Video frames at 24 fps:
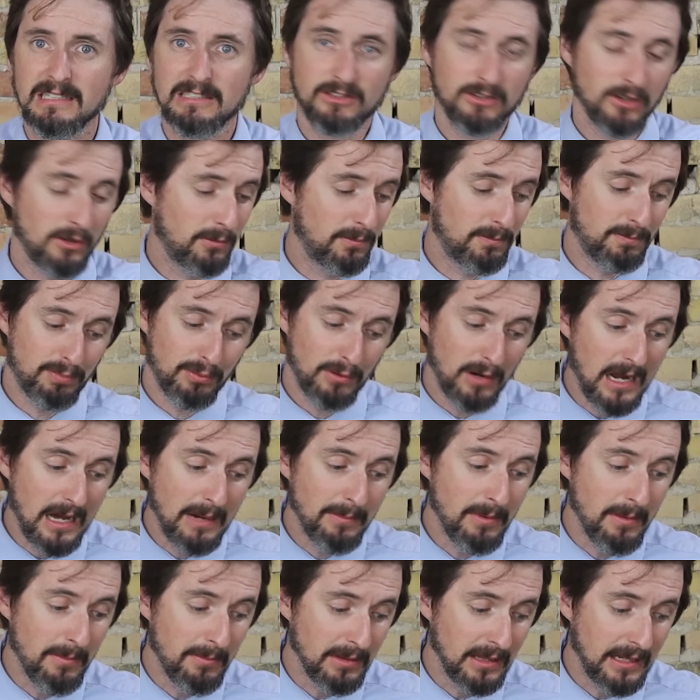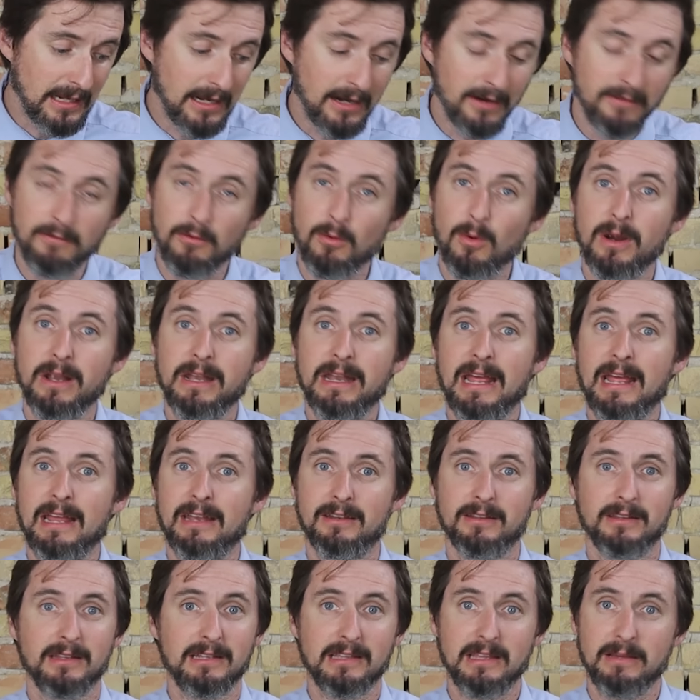So probably avoid
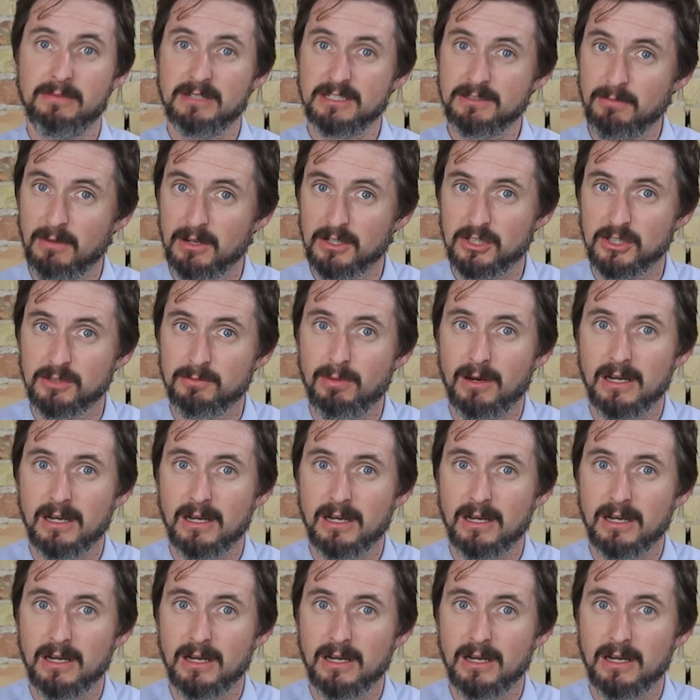handling them as much as